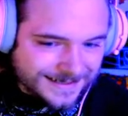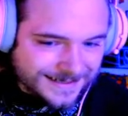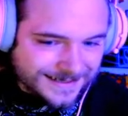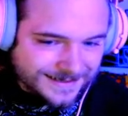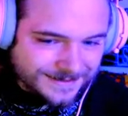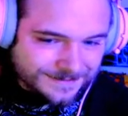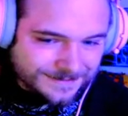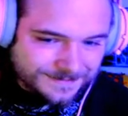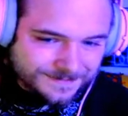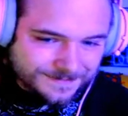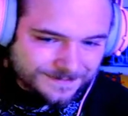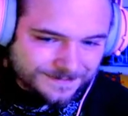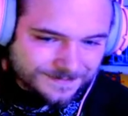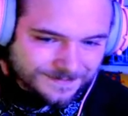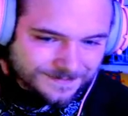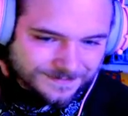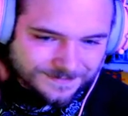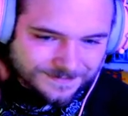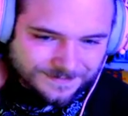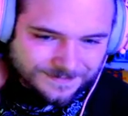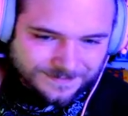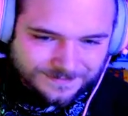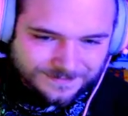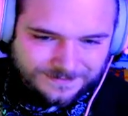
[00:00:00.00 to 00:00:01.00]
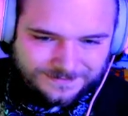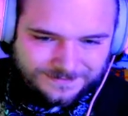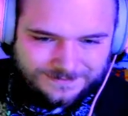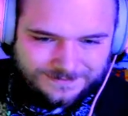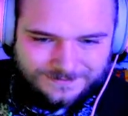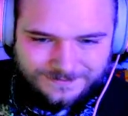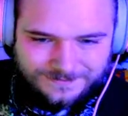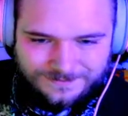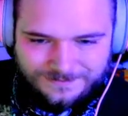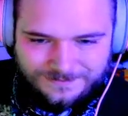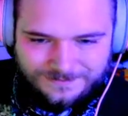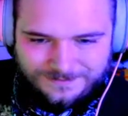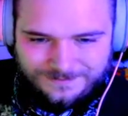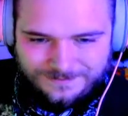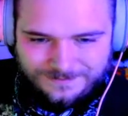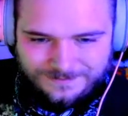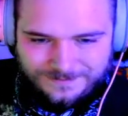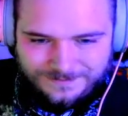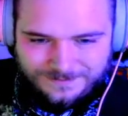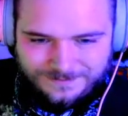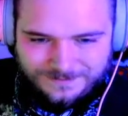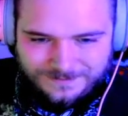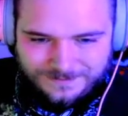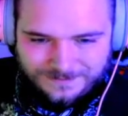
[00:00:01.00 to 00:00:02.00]

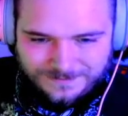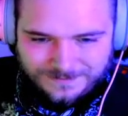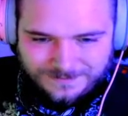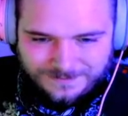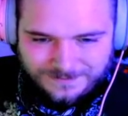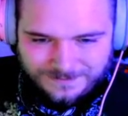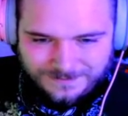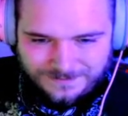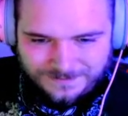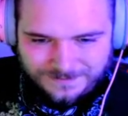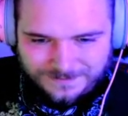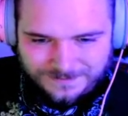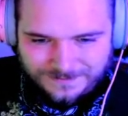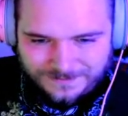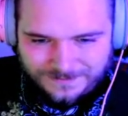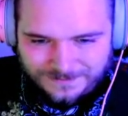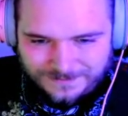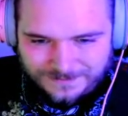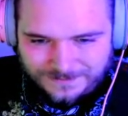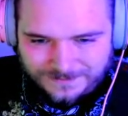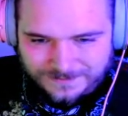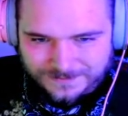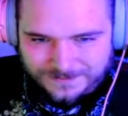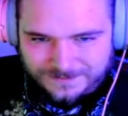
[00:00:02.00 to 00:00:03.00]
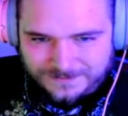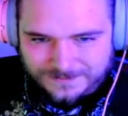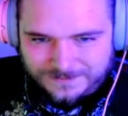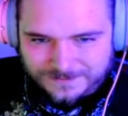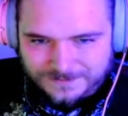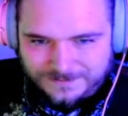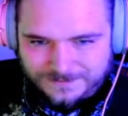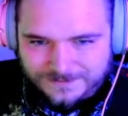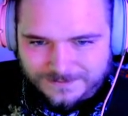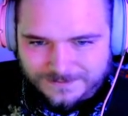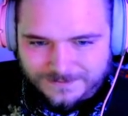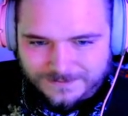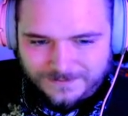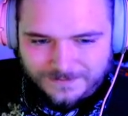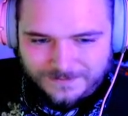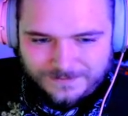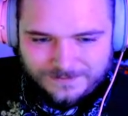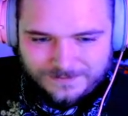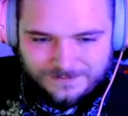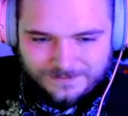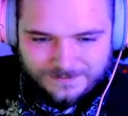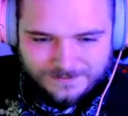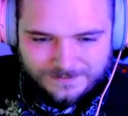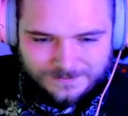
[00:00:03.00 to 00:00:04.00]

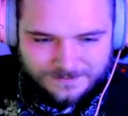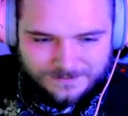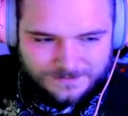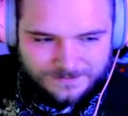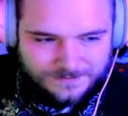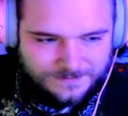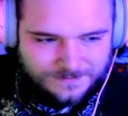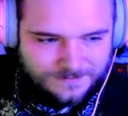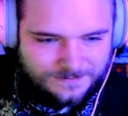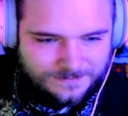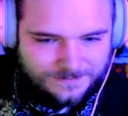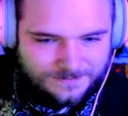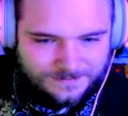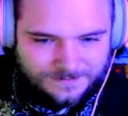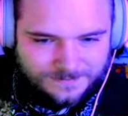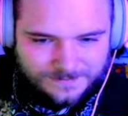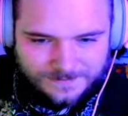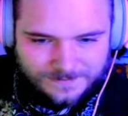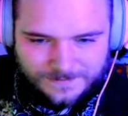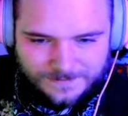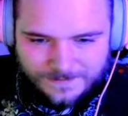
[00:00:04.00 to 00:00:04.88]
Nobody speaks.